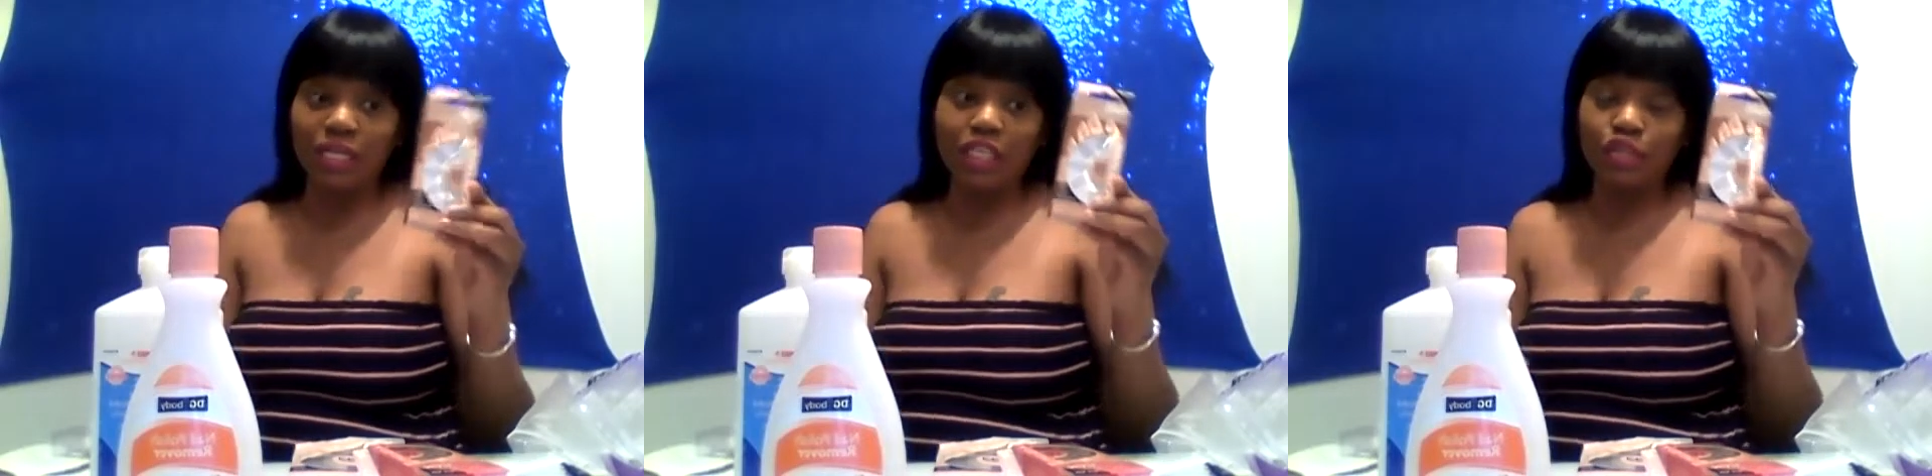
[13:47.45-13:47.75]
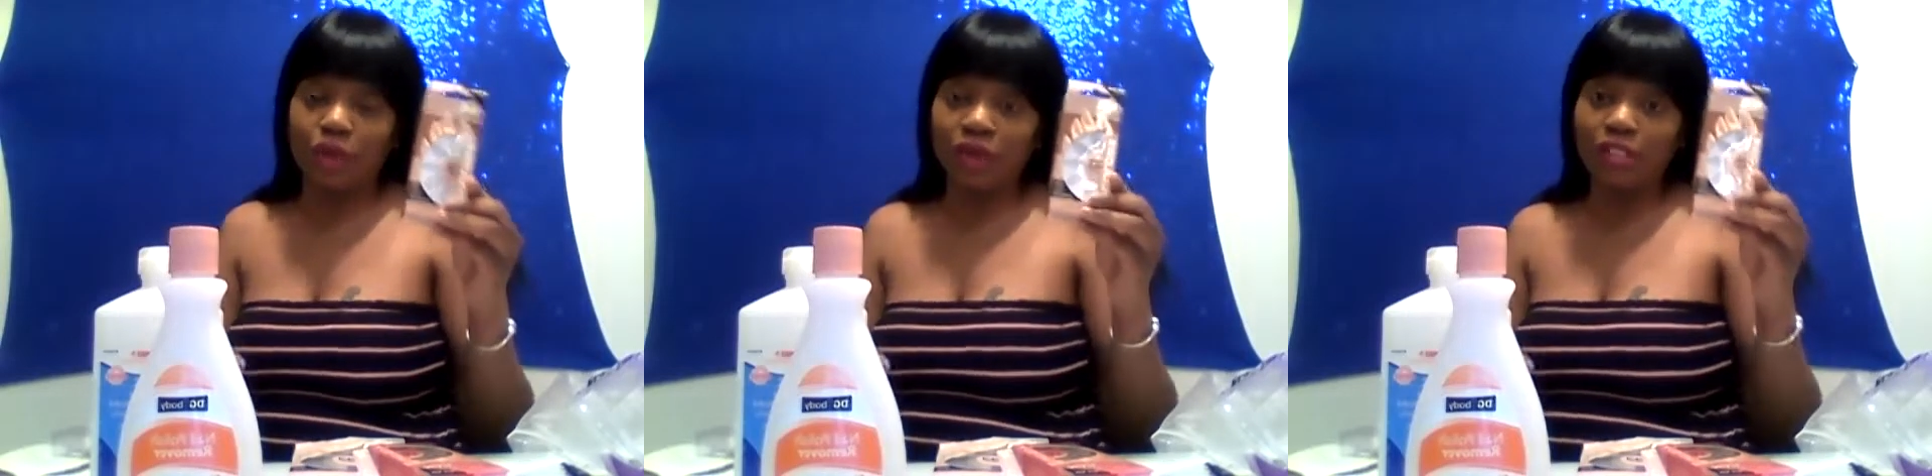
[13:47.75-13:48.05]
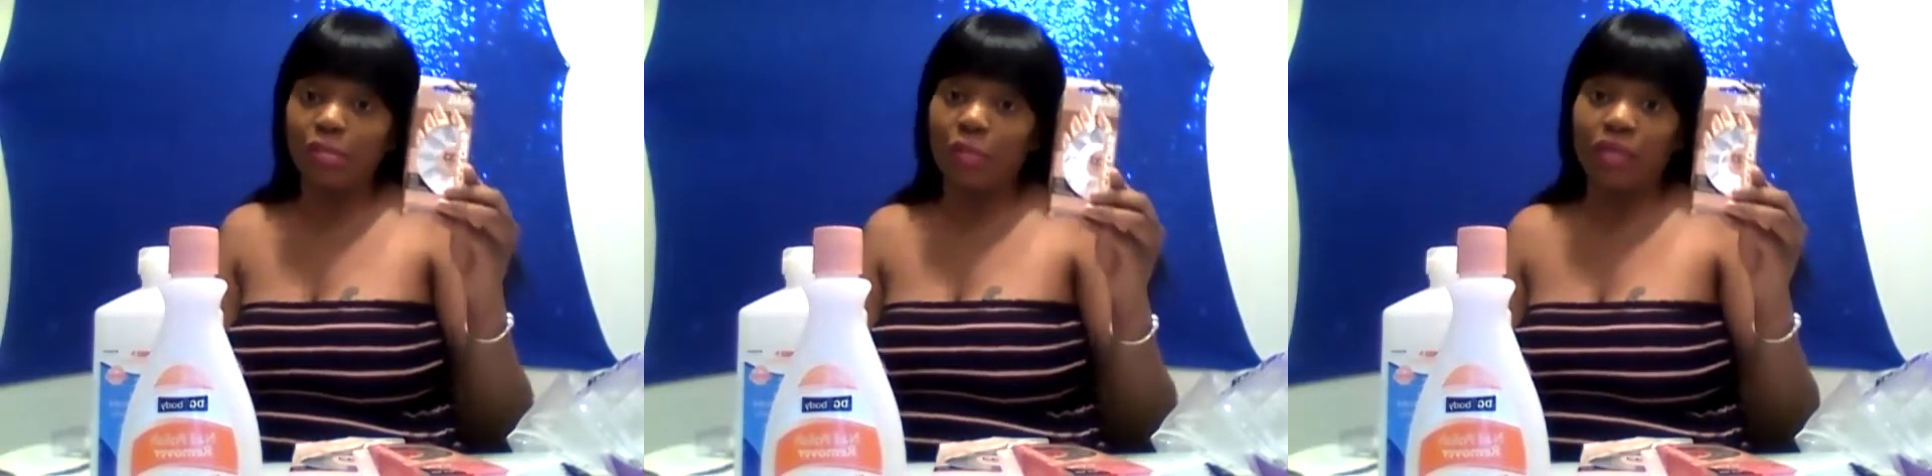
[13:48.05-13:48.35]
They tried
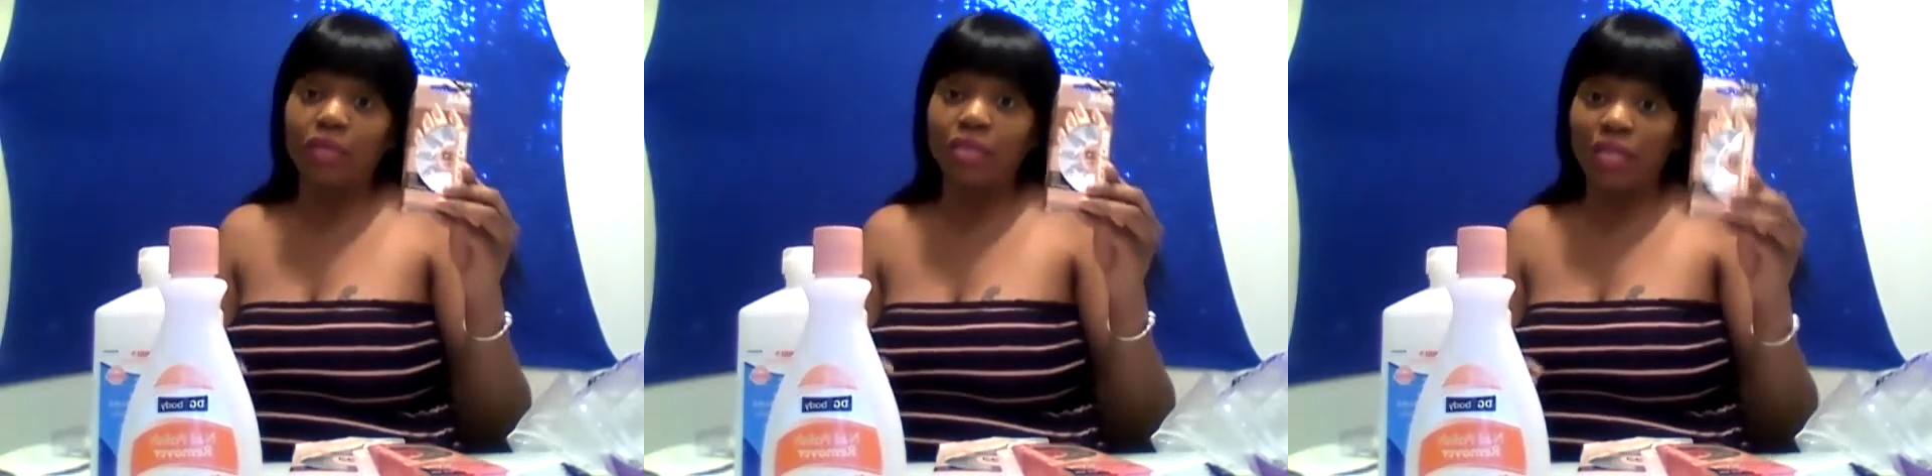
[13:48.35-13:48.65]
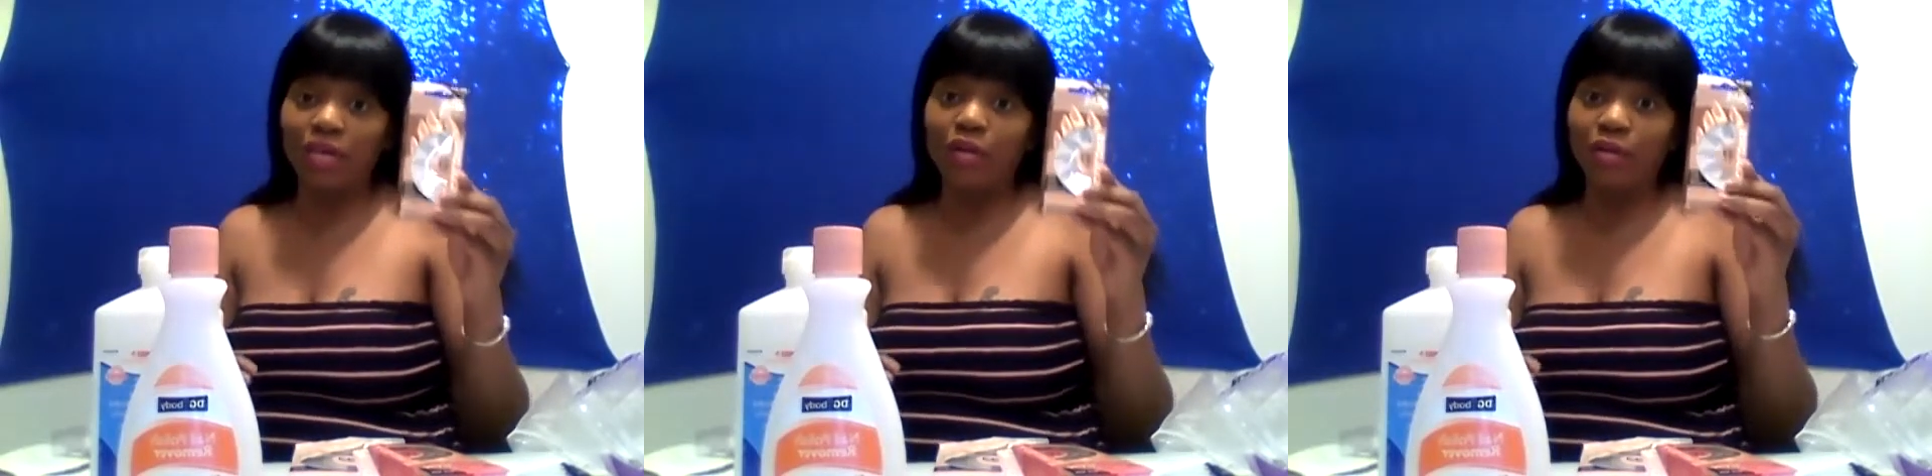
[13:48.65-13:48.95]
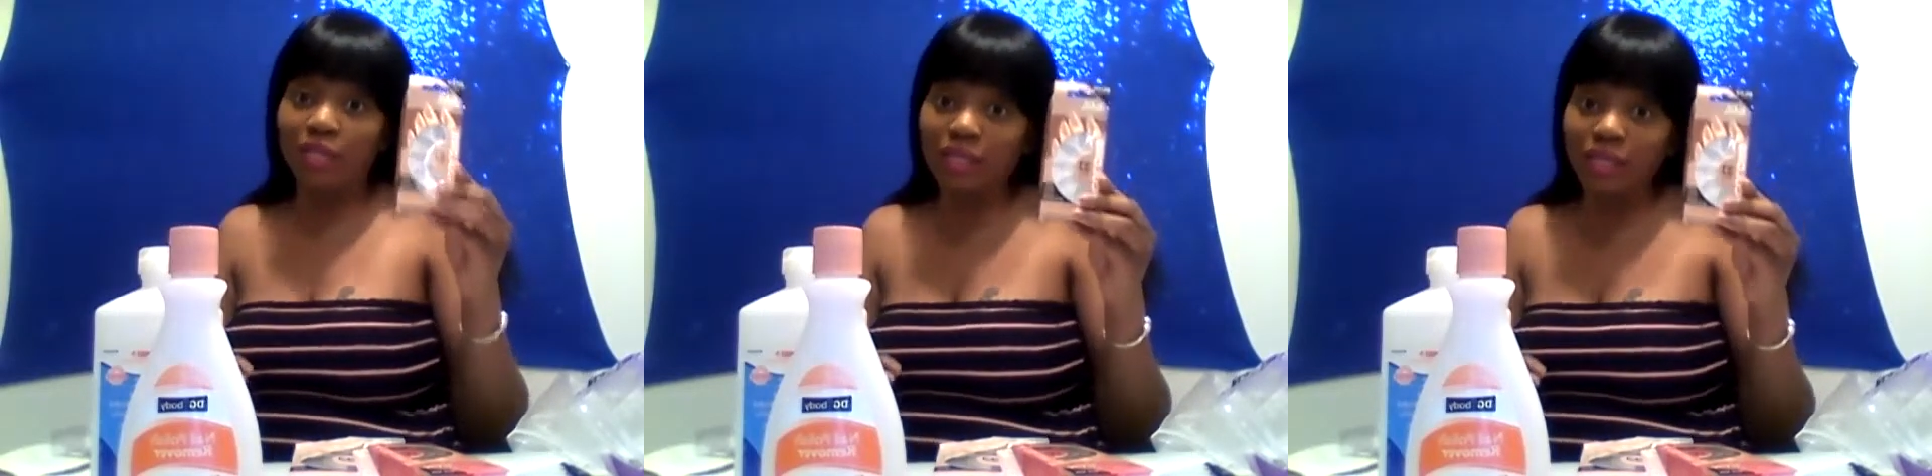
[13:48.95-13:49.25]
to make a nail
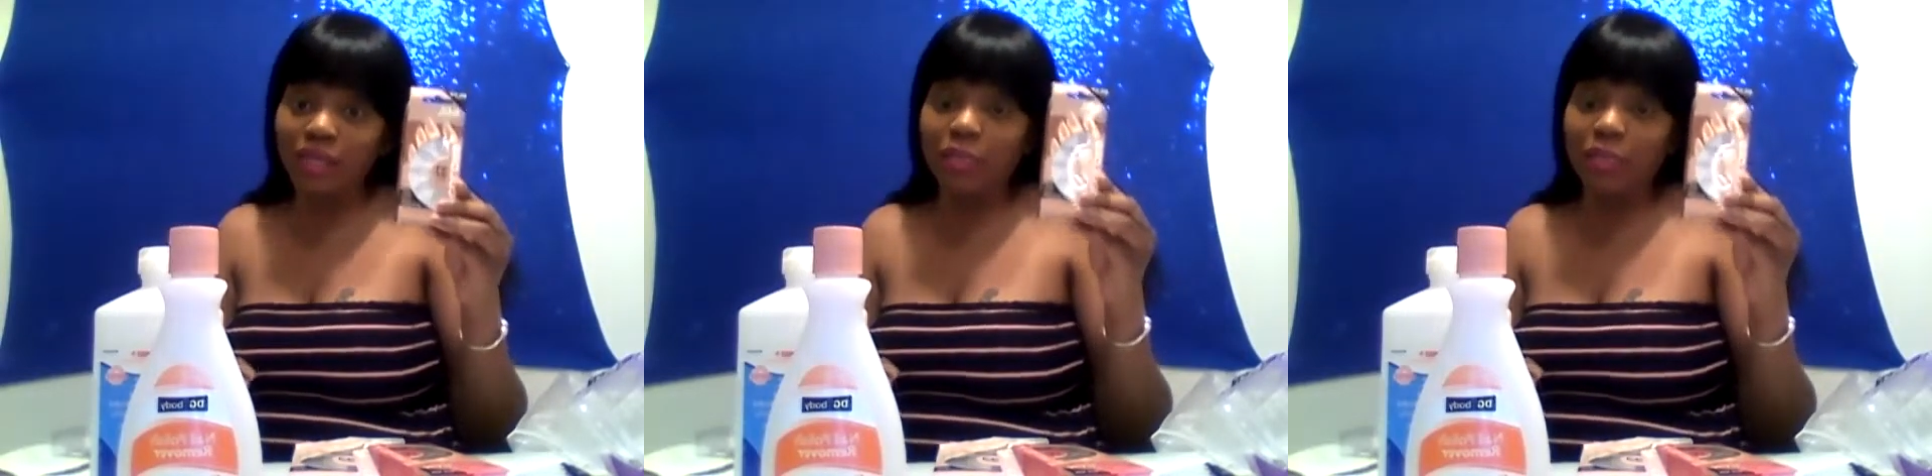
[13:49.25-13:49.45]
kit,